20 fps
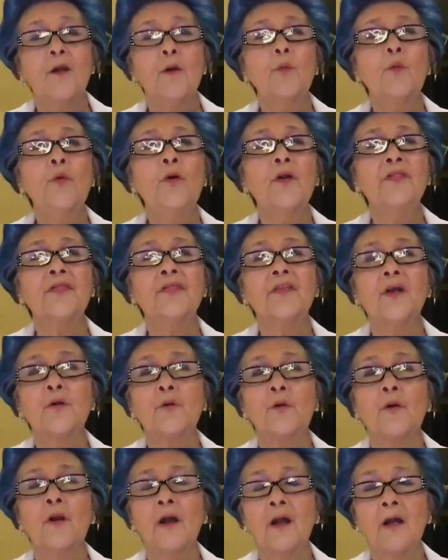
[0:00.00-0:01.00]
with
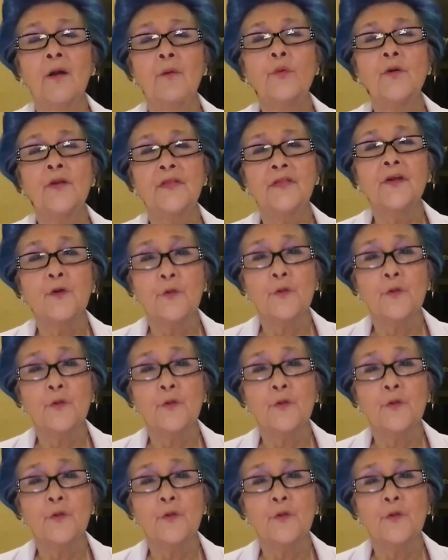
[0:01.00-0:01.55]
the